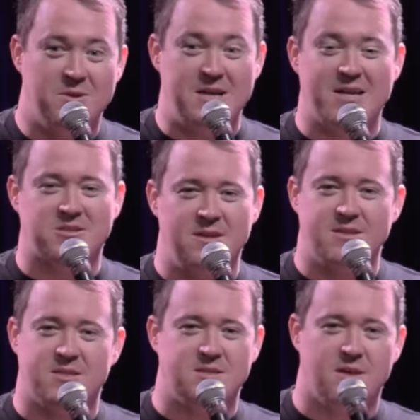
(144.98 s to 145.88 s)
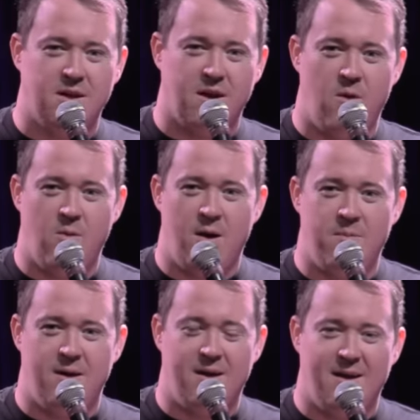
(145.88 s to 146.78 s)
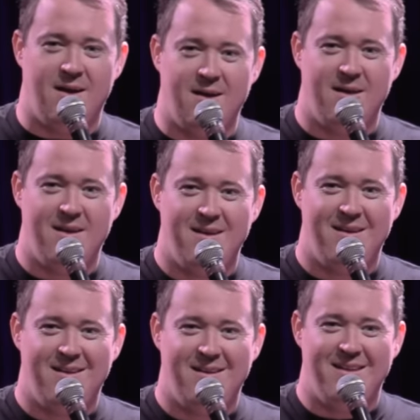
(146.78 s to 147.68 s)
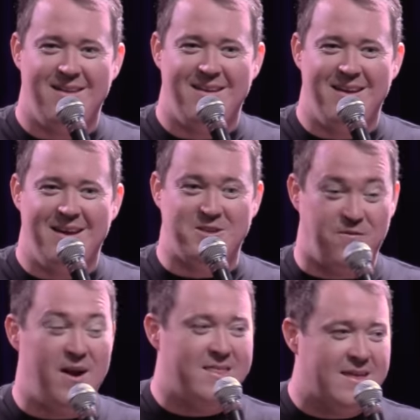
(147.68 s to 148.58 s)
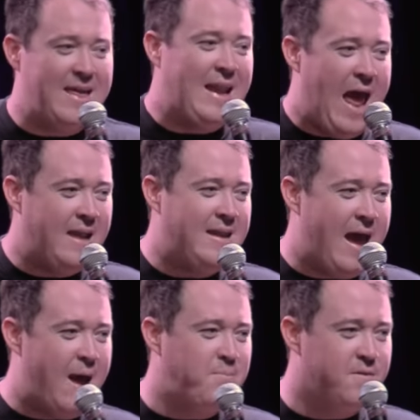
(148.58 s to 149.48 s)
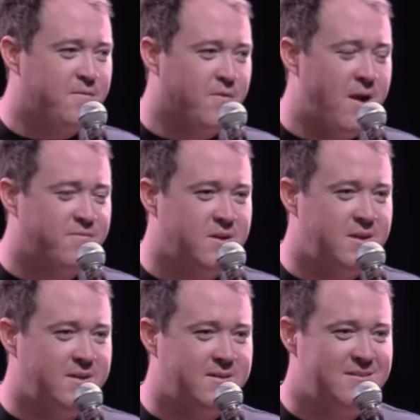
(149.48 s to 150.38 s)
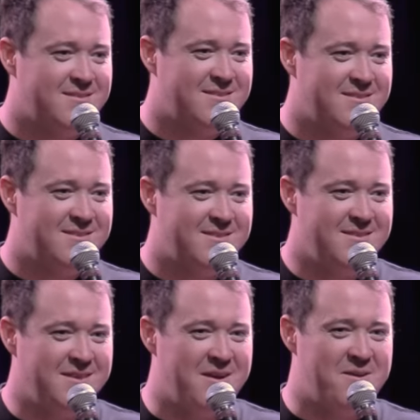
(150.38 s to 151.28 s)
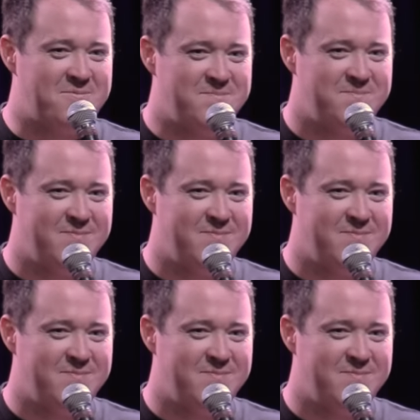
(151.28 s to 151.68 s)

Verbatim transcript: Which actually, this isn't gonna go well, but it's funny that that had to happen for every... You know?